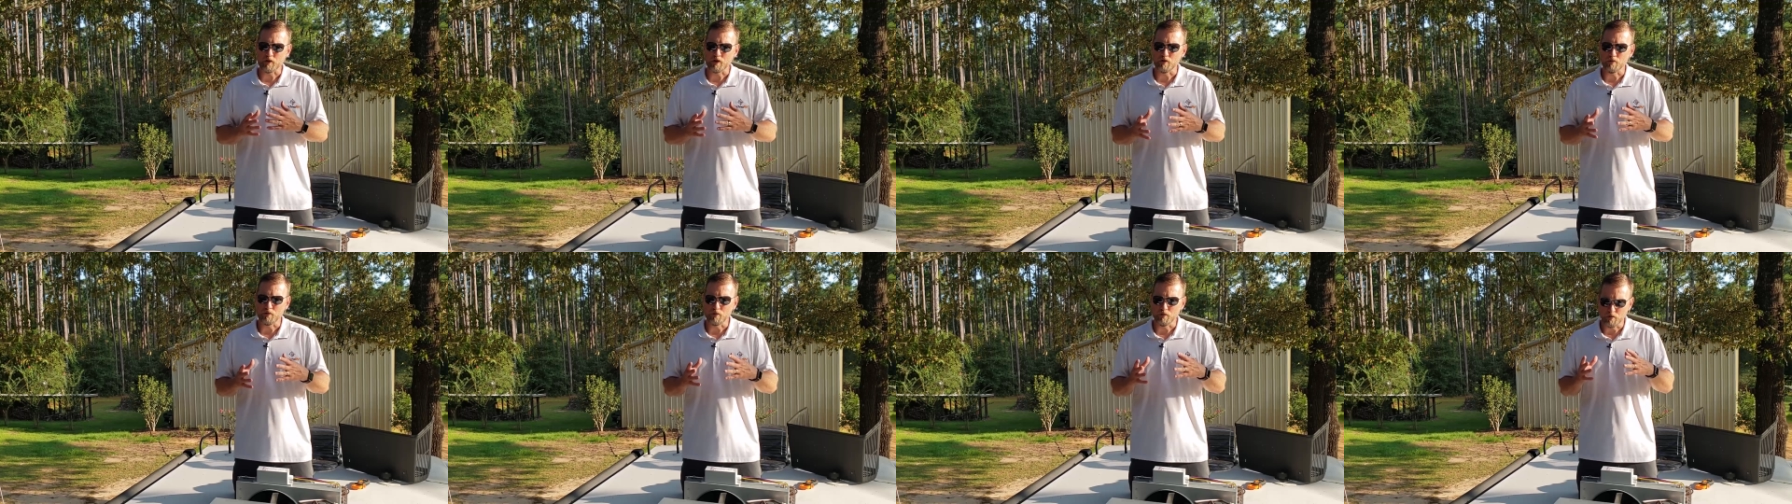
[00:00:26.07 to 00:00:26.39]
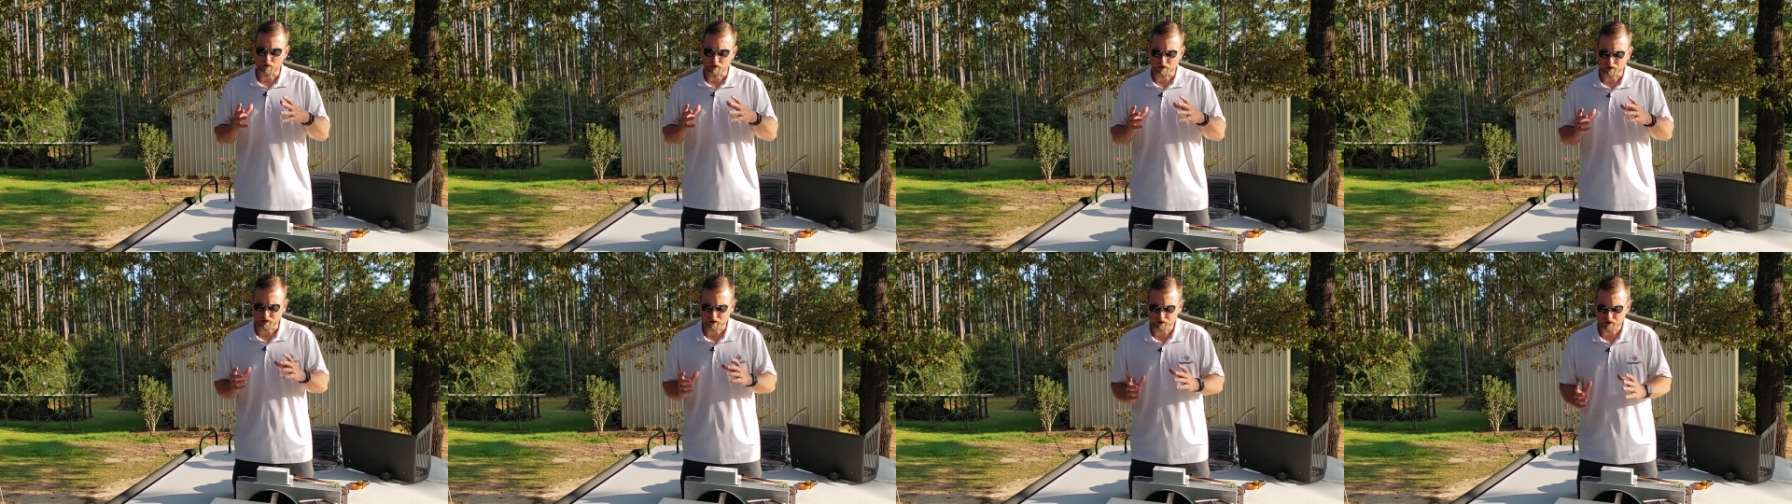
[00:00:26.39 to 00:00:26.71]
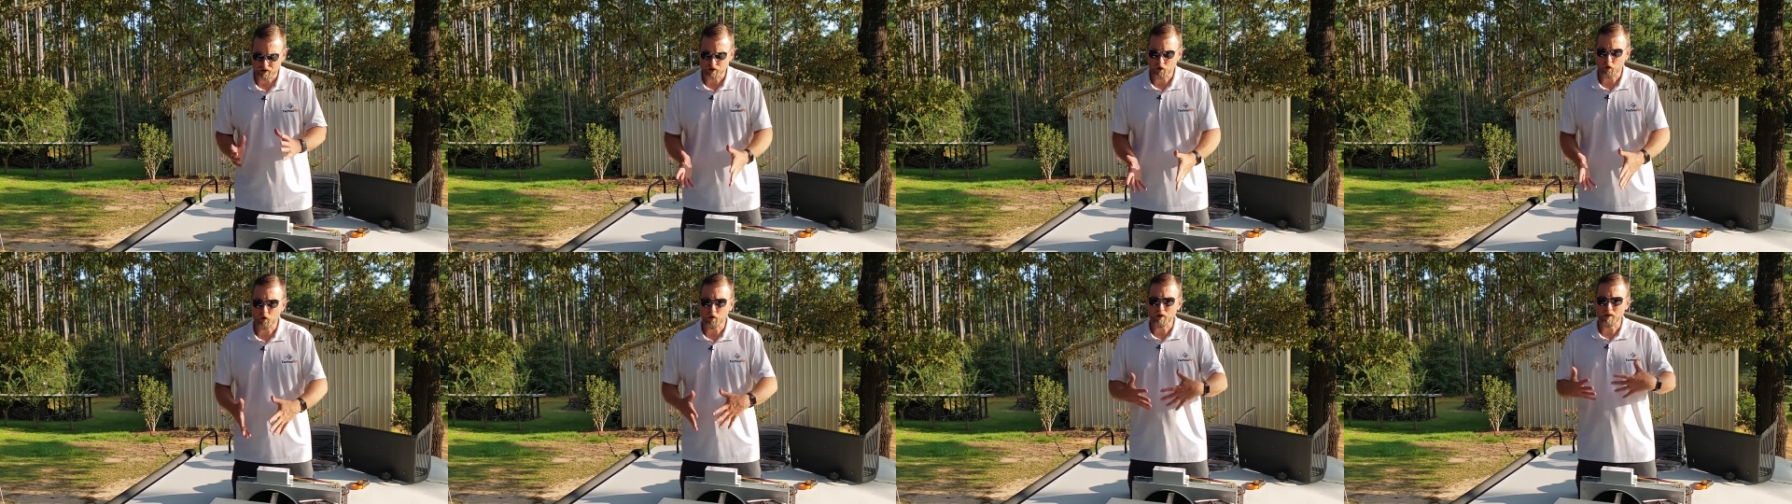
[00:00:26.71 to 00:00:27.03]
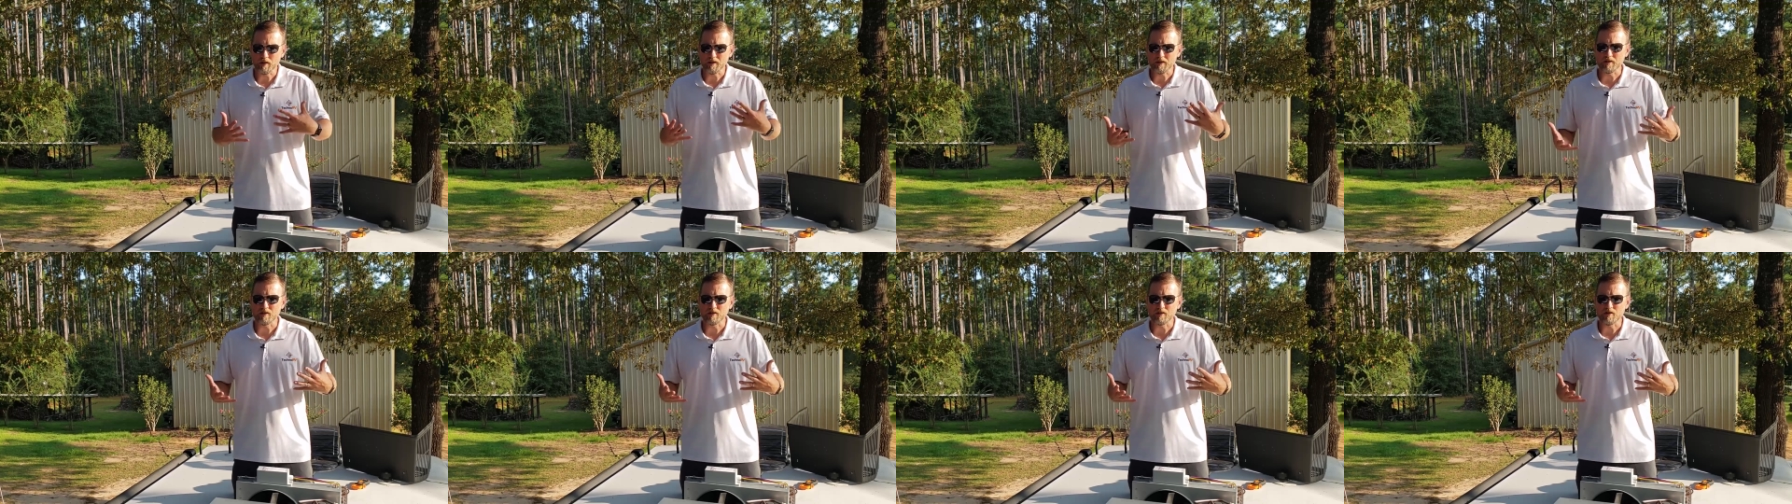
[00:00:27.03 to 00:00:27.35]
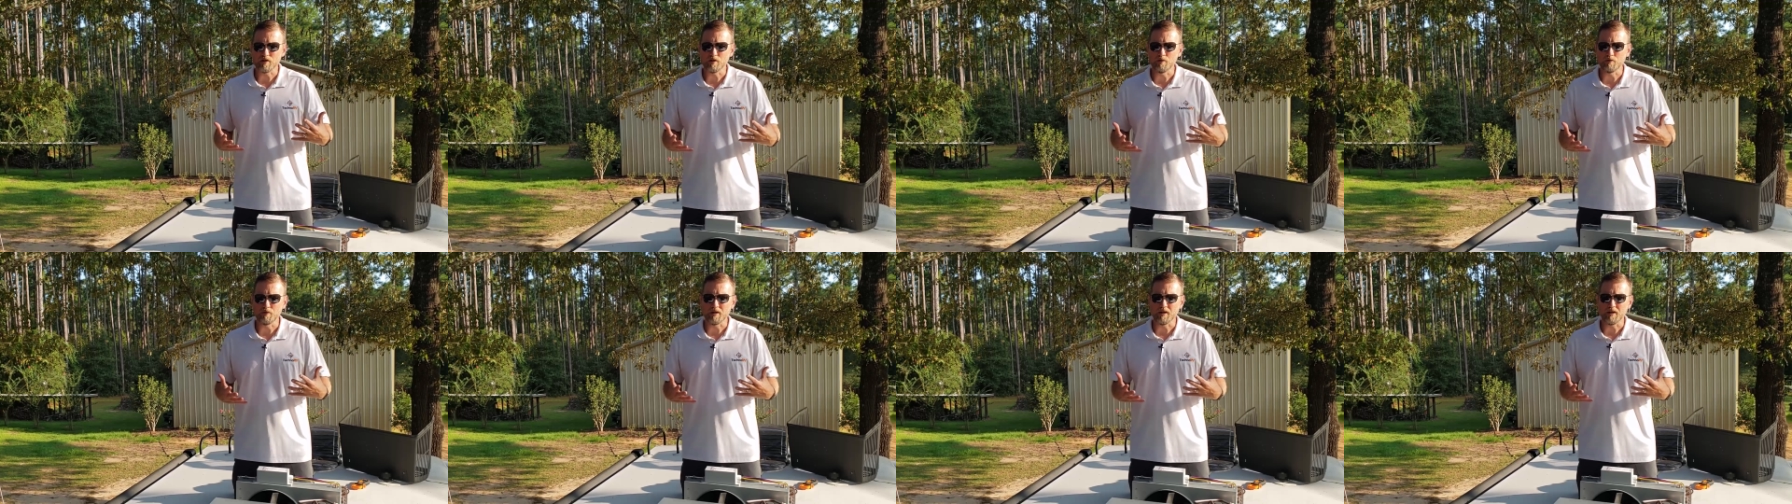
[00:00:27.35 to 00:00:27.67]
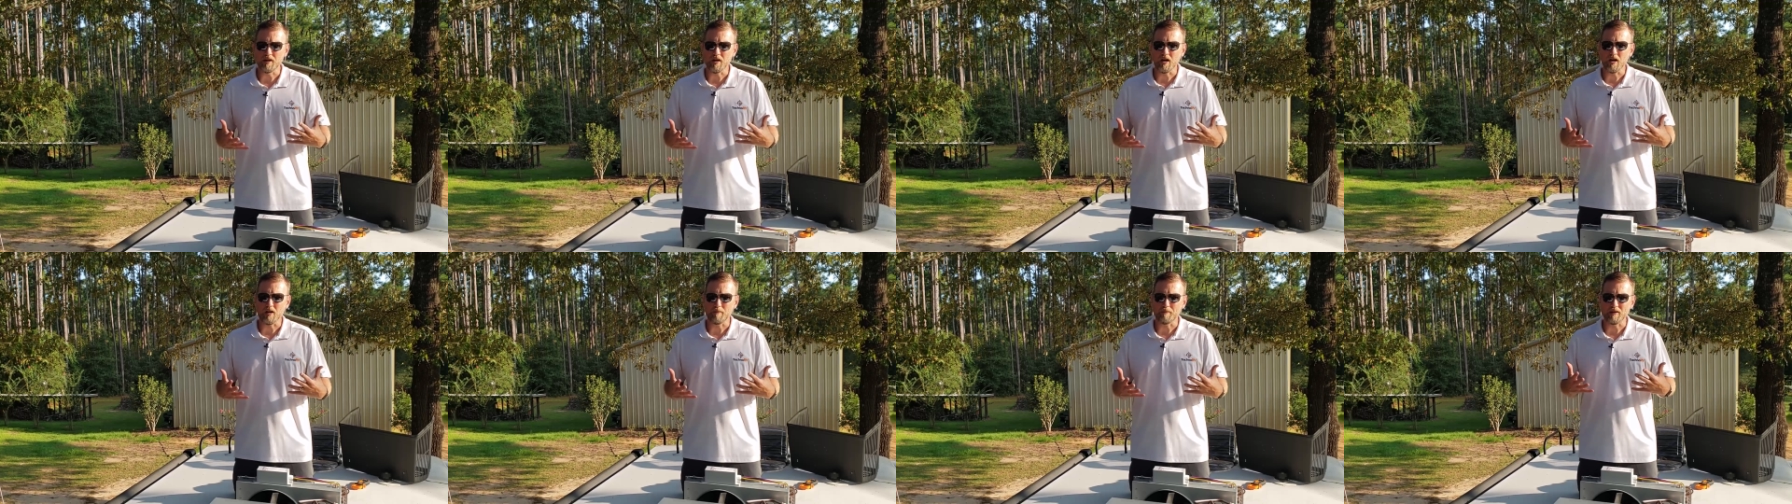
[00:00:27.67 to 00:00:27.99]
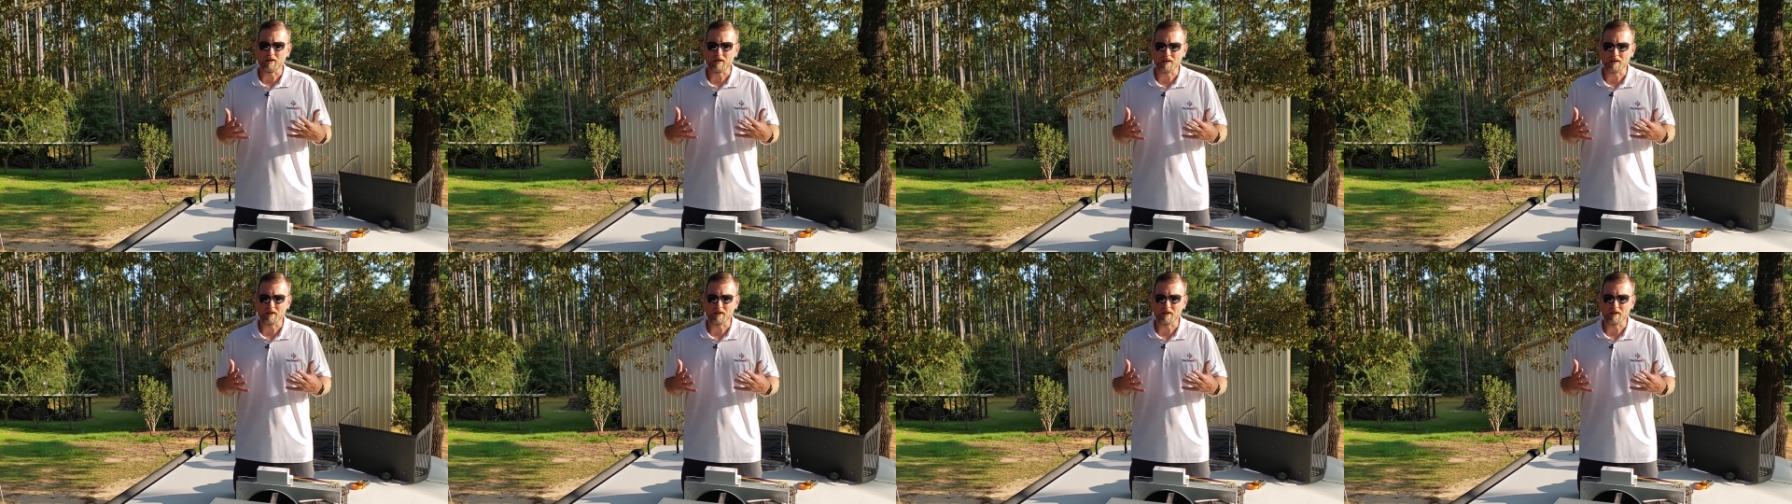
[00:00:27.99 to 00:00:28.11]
you start this unit up,